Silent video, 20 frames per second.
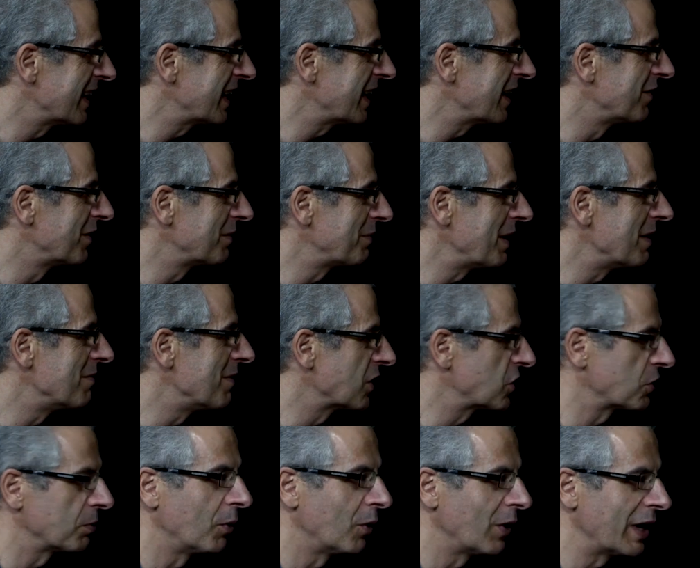think it would be a
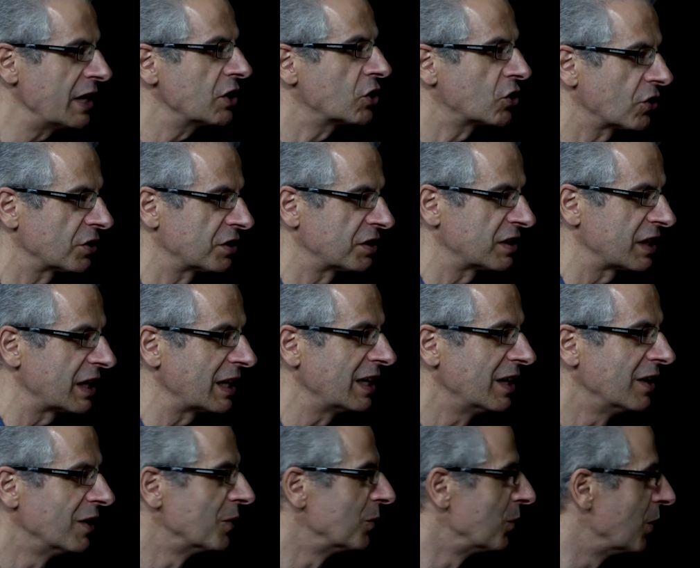much more
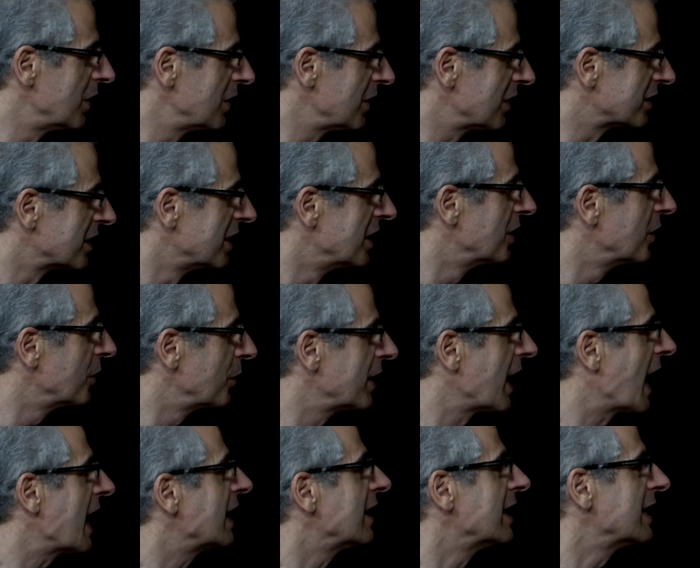interesting world
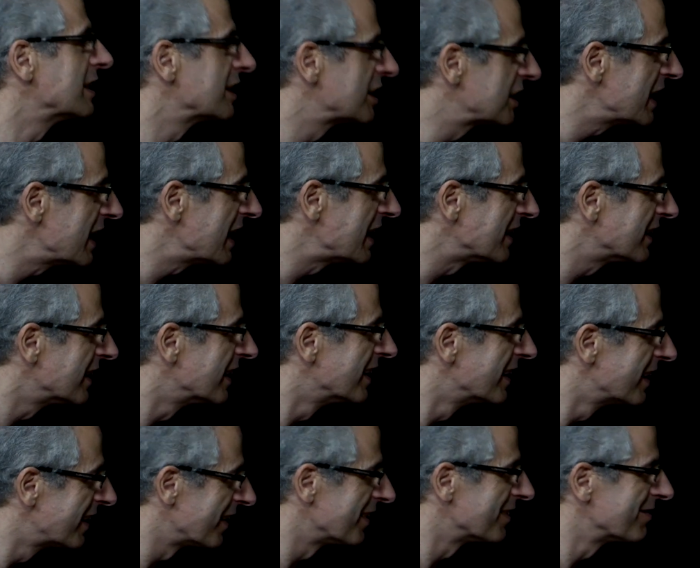with aliens in
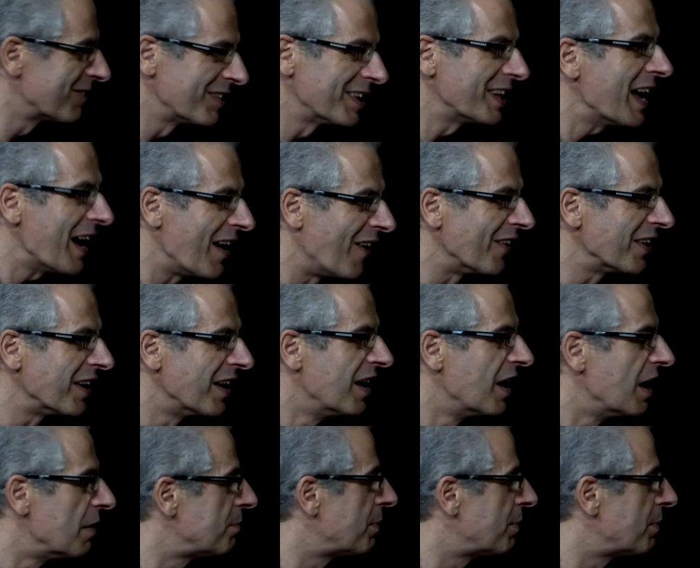than without.